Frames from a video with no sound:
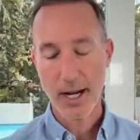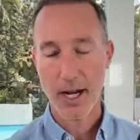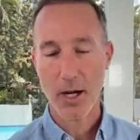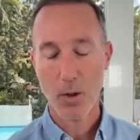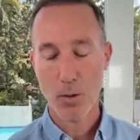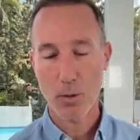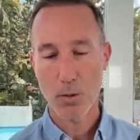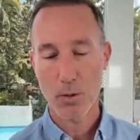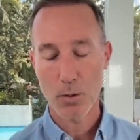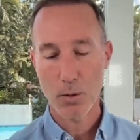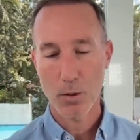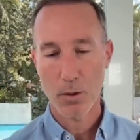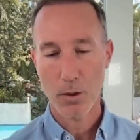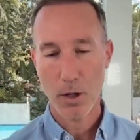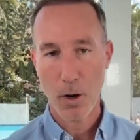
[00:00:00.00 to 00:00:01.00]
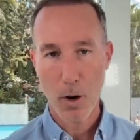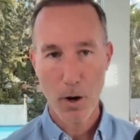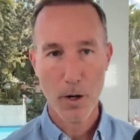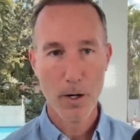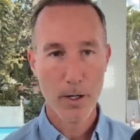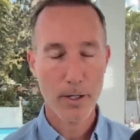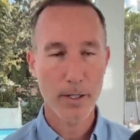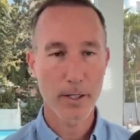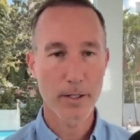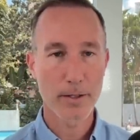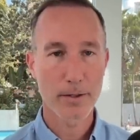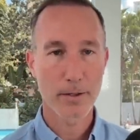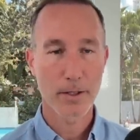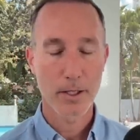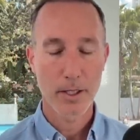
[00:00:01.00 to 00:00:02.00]
how hard it
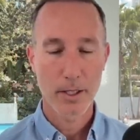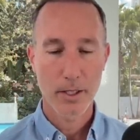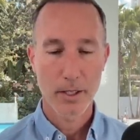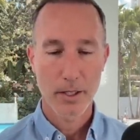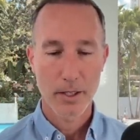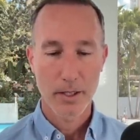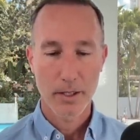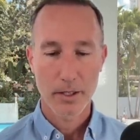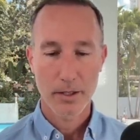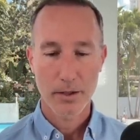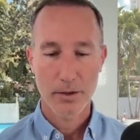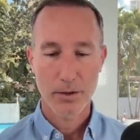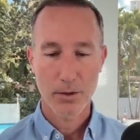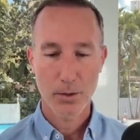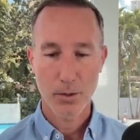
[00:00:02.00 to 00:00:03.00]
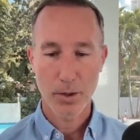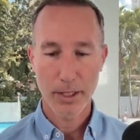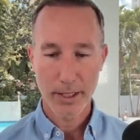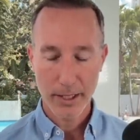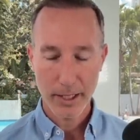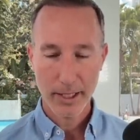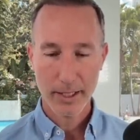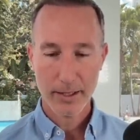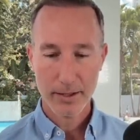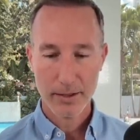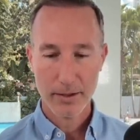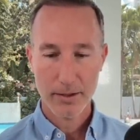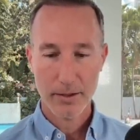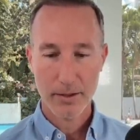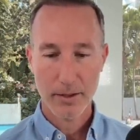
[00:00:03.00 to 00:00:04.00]
is to
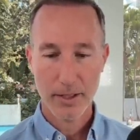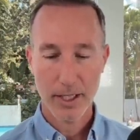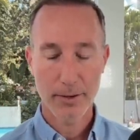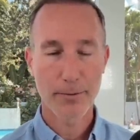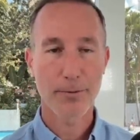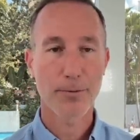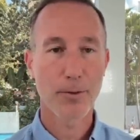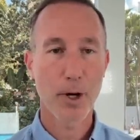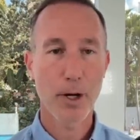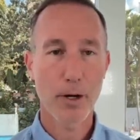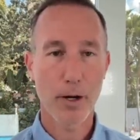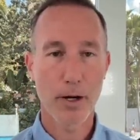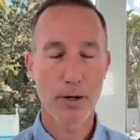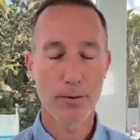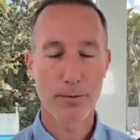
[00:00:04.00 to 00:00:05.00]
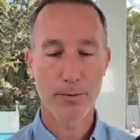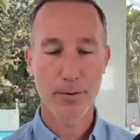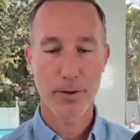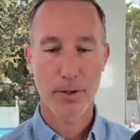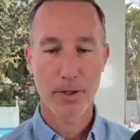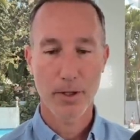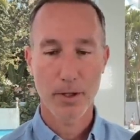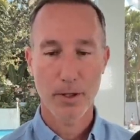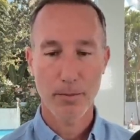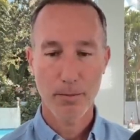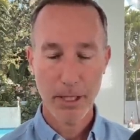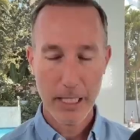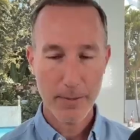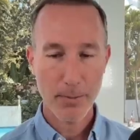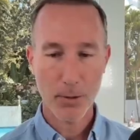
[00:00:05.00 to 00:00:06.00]
get in front of
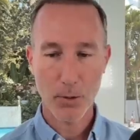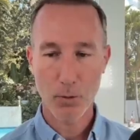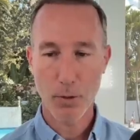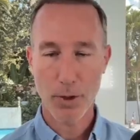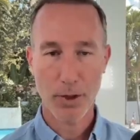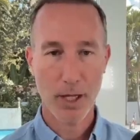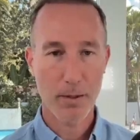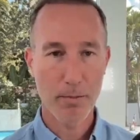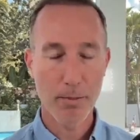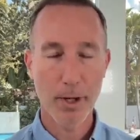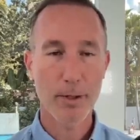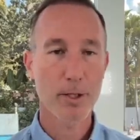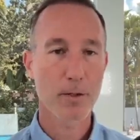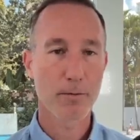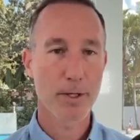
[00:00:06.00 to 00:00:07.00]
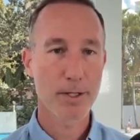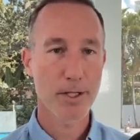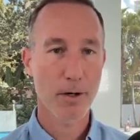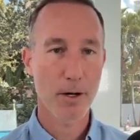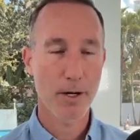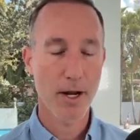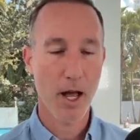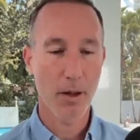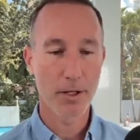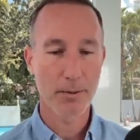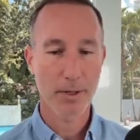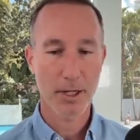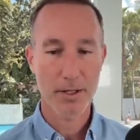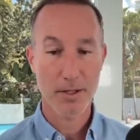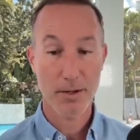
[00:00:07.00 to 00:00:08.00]
people with a bunch of insider knowledge,
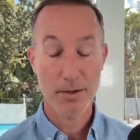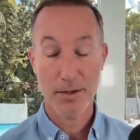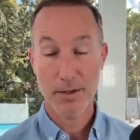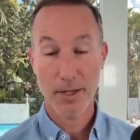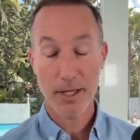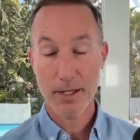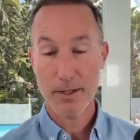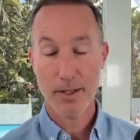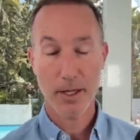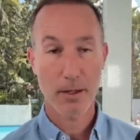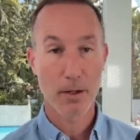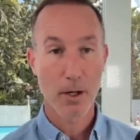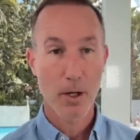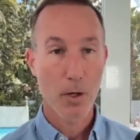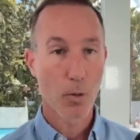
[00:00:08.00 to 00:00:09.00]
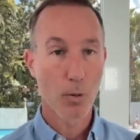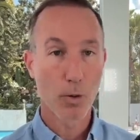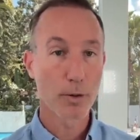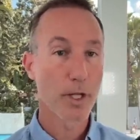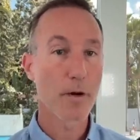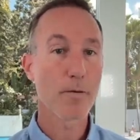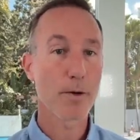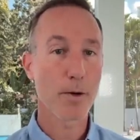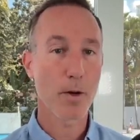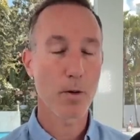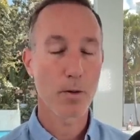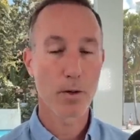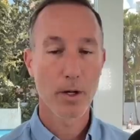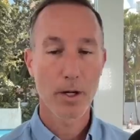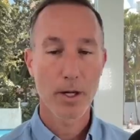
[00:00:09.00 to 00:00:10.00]
because there's things that we'll never
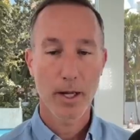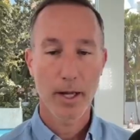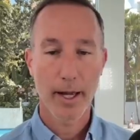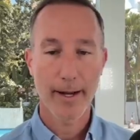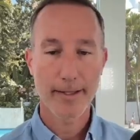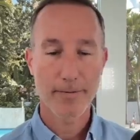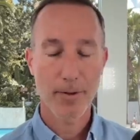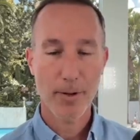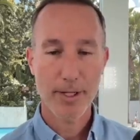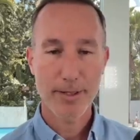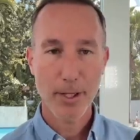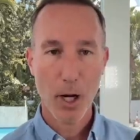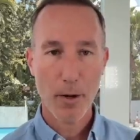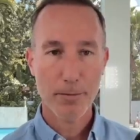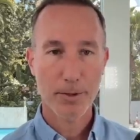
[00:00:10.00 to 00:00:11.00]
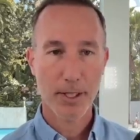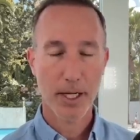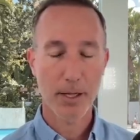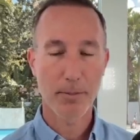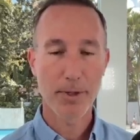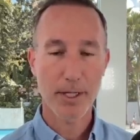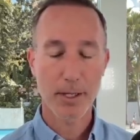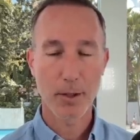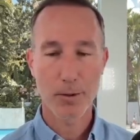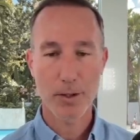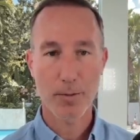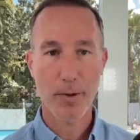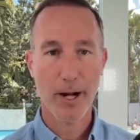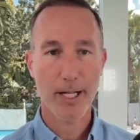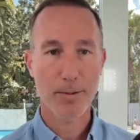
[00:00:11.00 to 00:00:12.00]
know. And it's very tough to kind of pick those
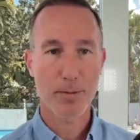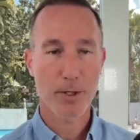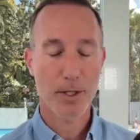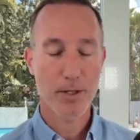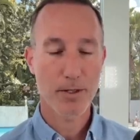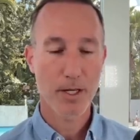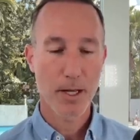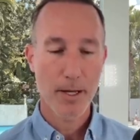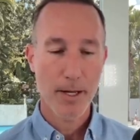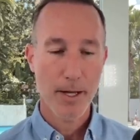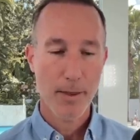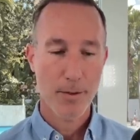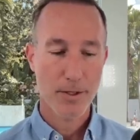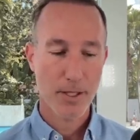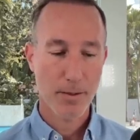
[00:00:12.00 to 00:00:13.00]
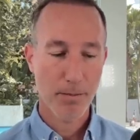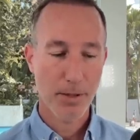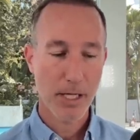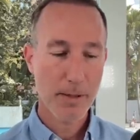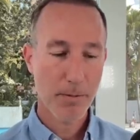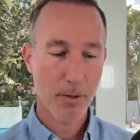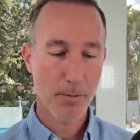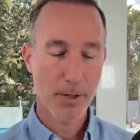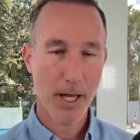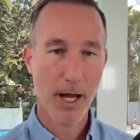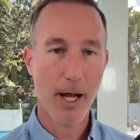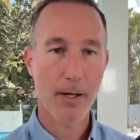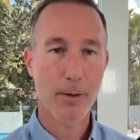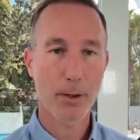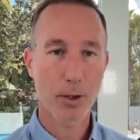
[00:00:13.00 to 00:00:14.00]
spots, because there's some people
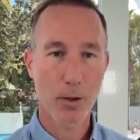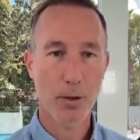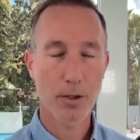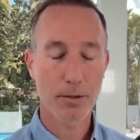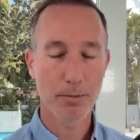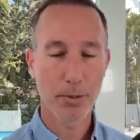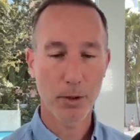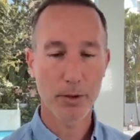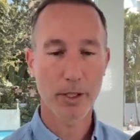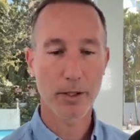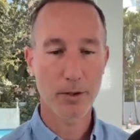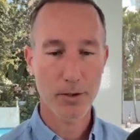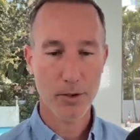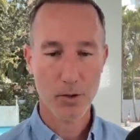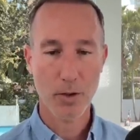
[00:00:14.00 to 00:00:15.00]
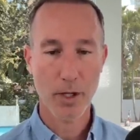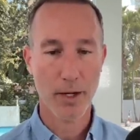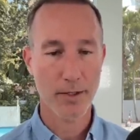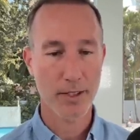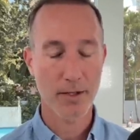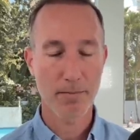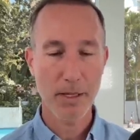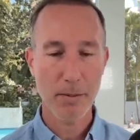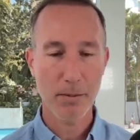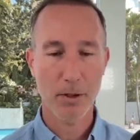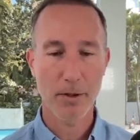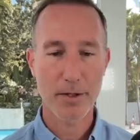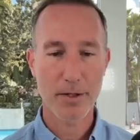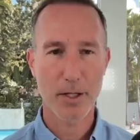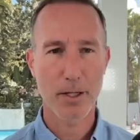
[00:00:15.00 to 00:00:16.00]
behind the curtain pulling the strings. And if people
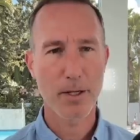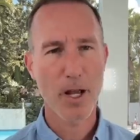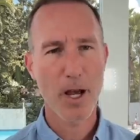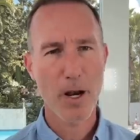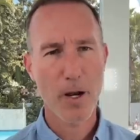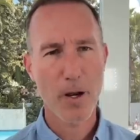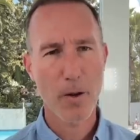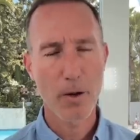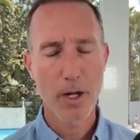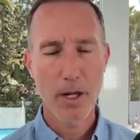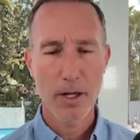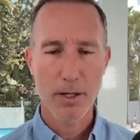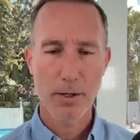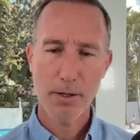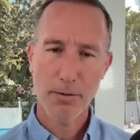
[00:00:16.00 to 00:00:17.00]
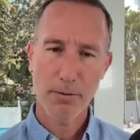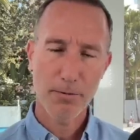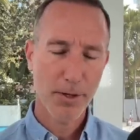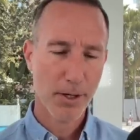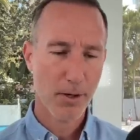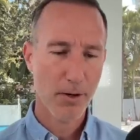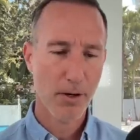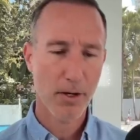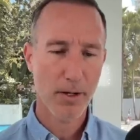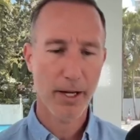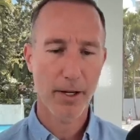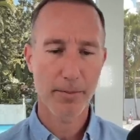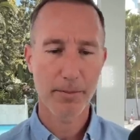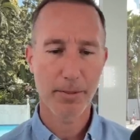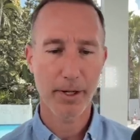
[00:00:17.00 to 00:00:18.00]
always say, no, you can figure it all
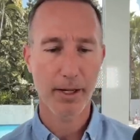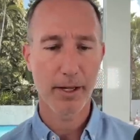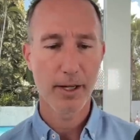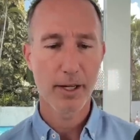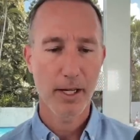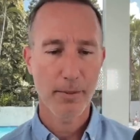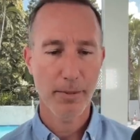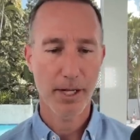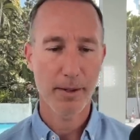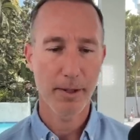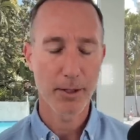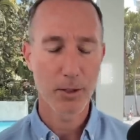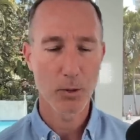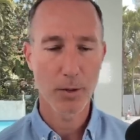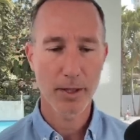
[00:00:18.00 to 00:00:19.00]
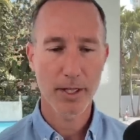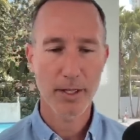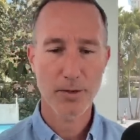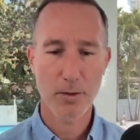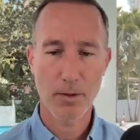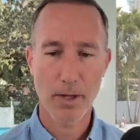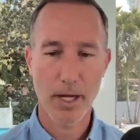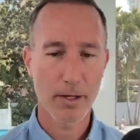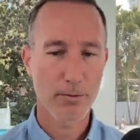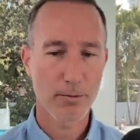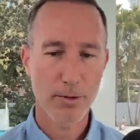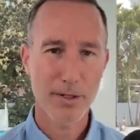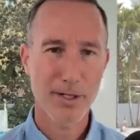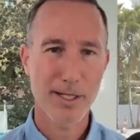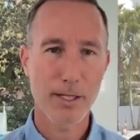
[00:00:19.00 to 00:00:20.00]
out by doing this or that.
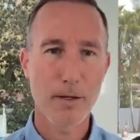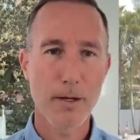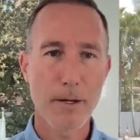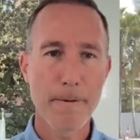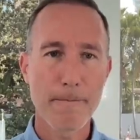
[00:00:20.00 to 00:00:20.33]
Really,